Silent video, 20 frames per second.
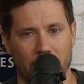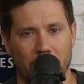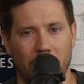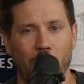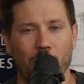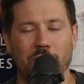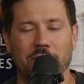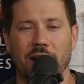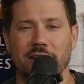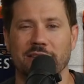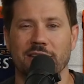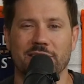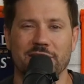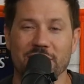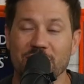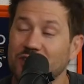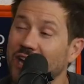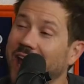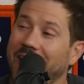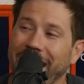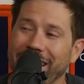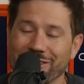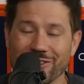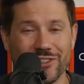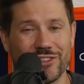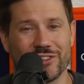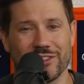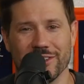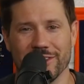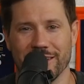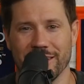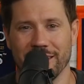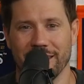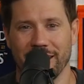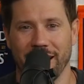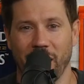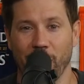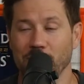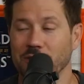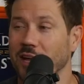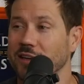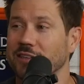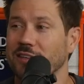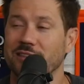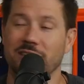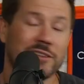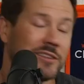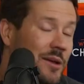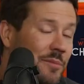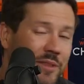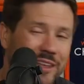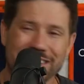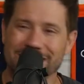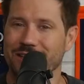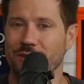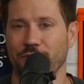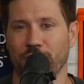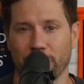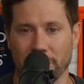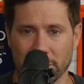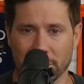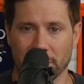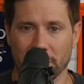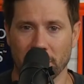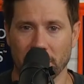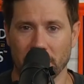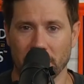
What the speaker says: I would like to see change. I would like to see something different.